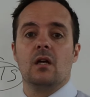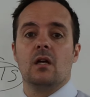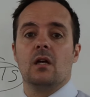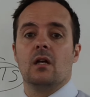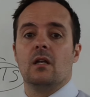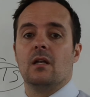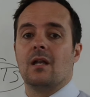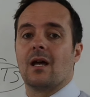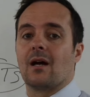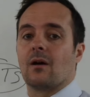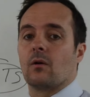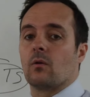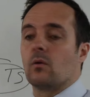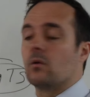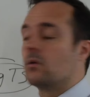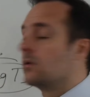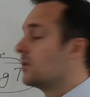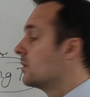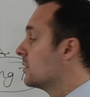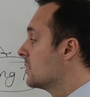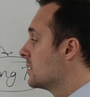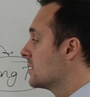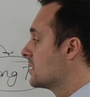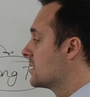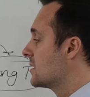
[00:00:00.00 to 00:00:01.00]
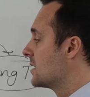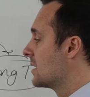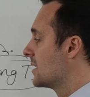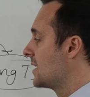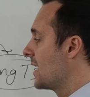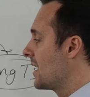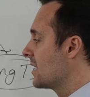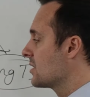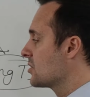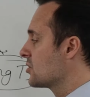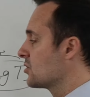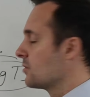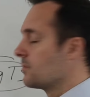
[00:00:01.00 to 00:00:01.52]
Now, to
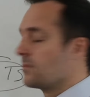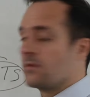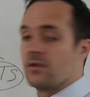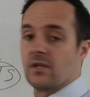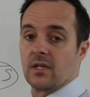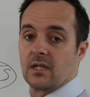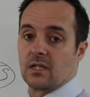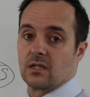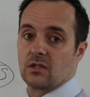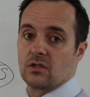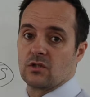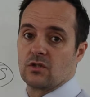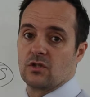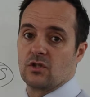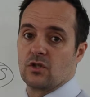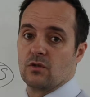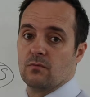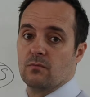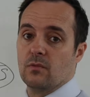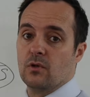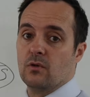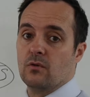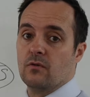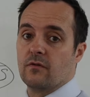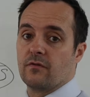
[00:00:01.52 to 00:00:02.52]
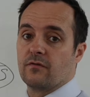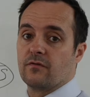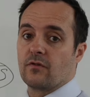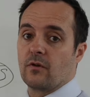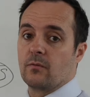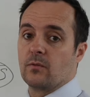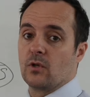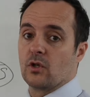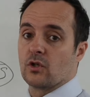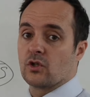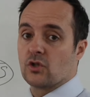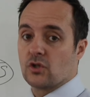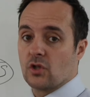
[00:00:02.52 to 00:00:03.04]
get something to move from
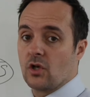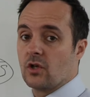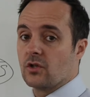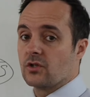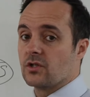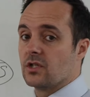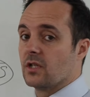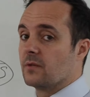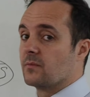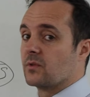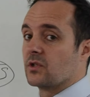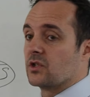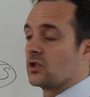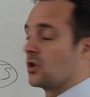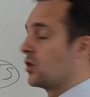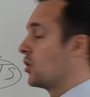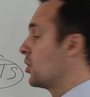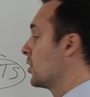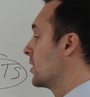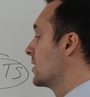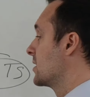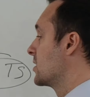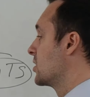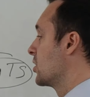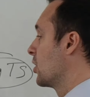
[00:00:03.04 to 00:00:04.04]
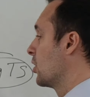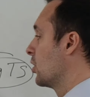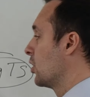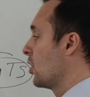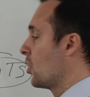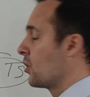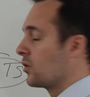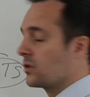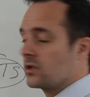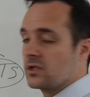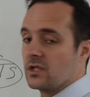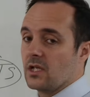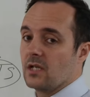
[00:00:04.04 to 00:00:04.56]
your short-term store into your
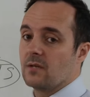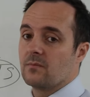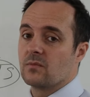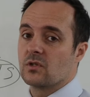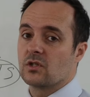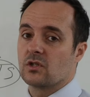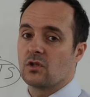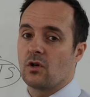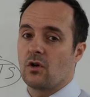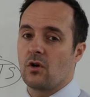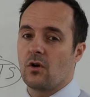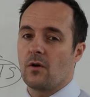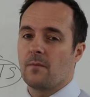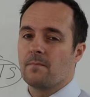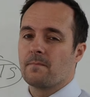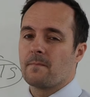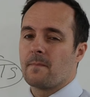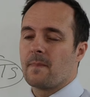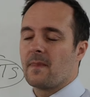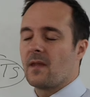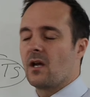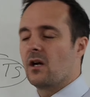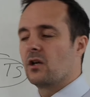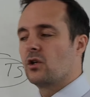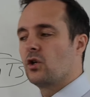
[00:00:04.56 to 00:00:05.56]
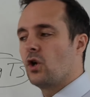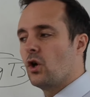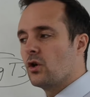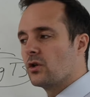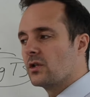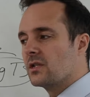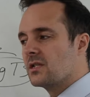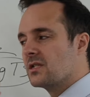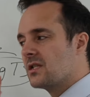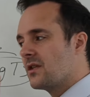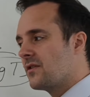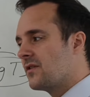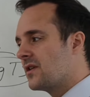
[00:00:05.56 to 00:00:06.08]
long-term store,
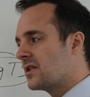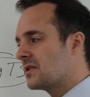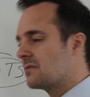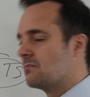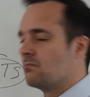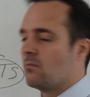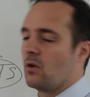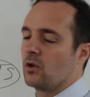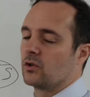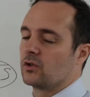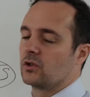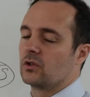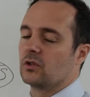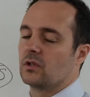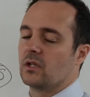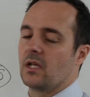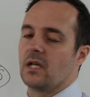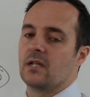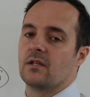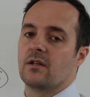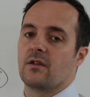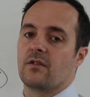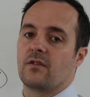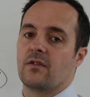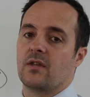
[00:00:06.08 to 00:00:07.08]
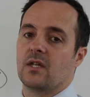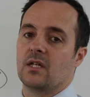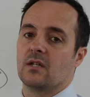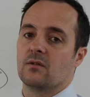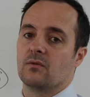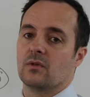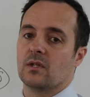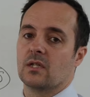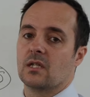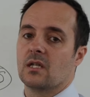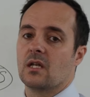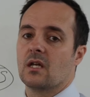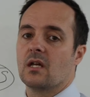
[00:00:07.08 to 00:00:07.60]
according to this model and
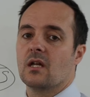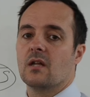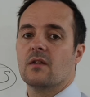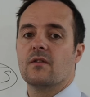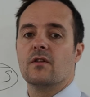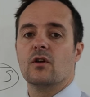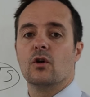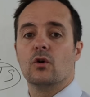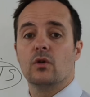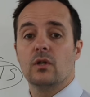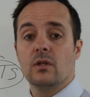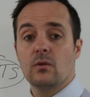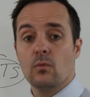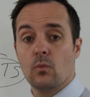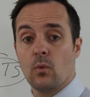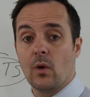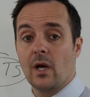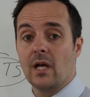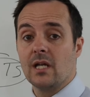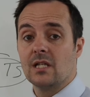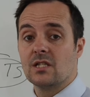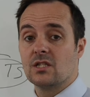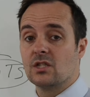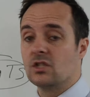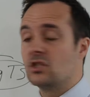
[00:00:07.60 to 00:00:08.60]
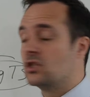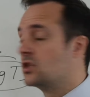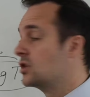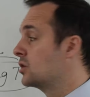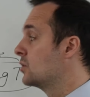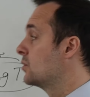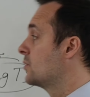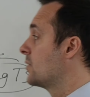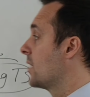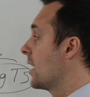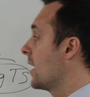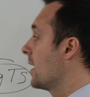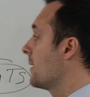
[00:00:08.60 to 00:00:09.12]
theory, the only way to
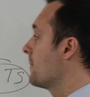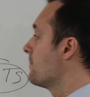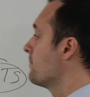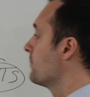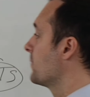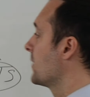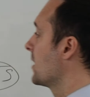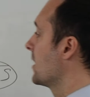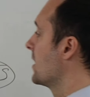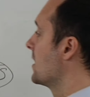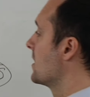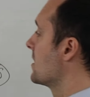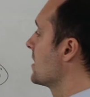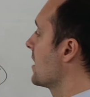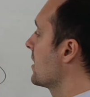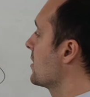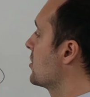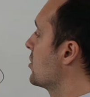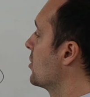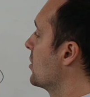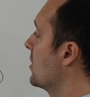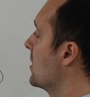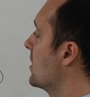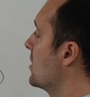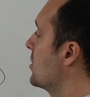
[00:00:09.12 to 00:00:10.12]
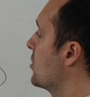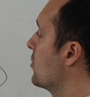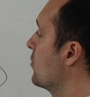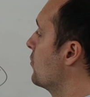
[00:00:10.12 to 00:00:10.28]
do that is actually to